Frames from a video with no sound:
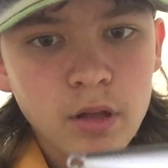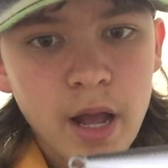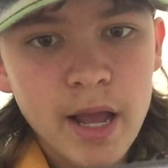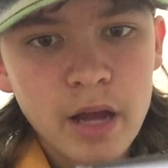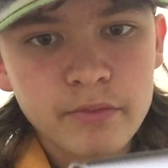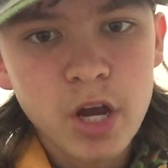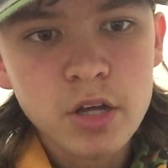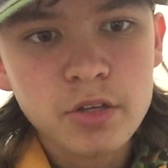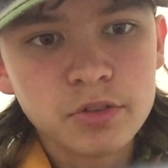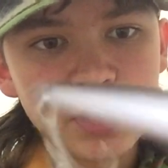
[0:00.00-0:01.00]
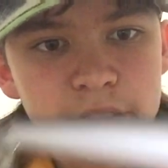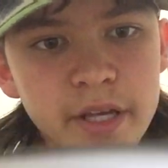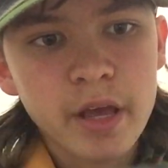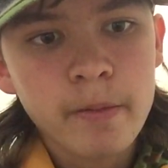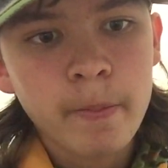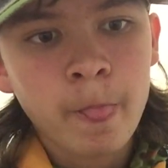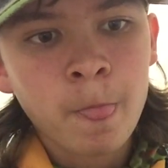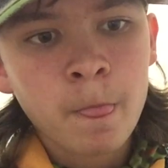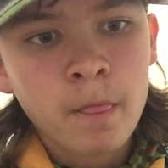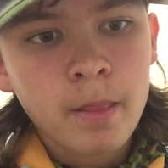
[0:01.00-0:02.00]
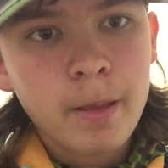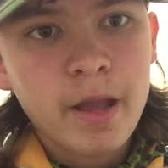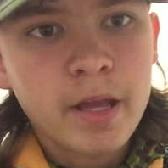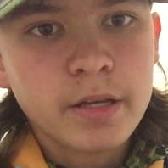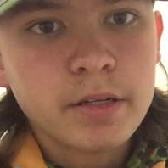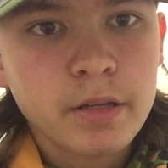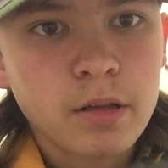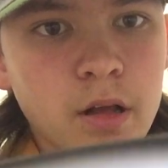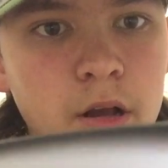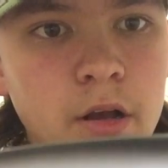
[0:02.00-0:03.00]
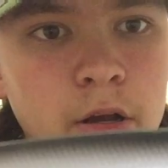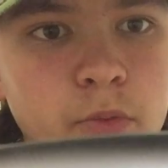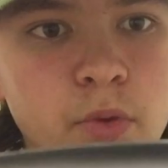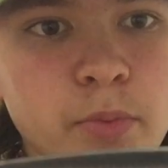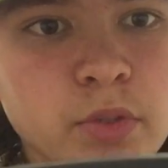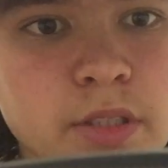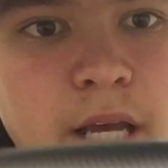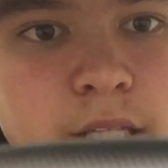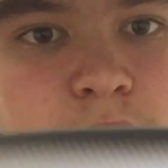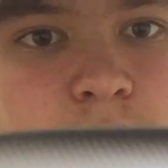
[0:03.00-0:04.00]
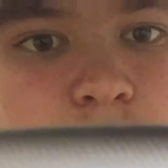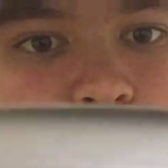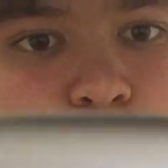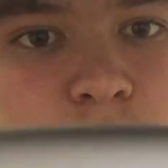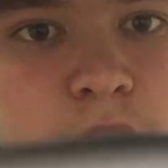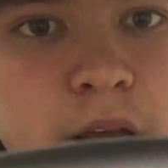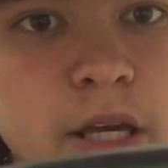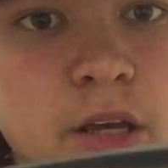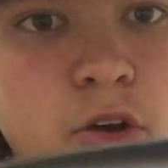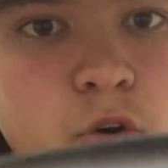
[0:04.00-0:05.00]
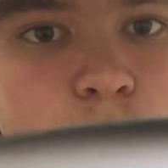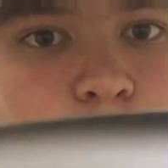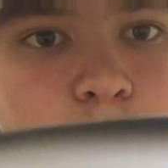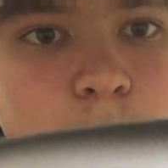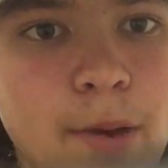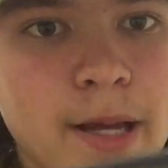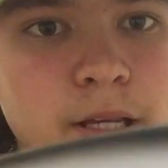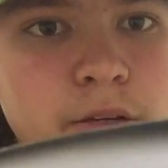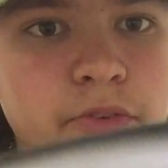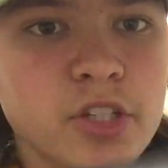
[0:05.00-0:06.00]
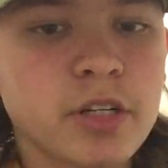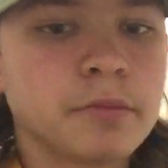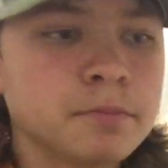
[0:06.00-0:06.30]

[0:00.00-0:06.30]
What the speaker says: I have not used this yet, and we will test this when I can go back into fishing.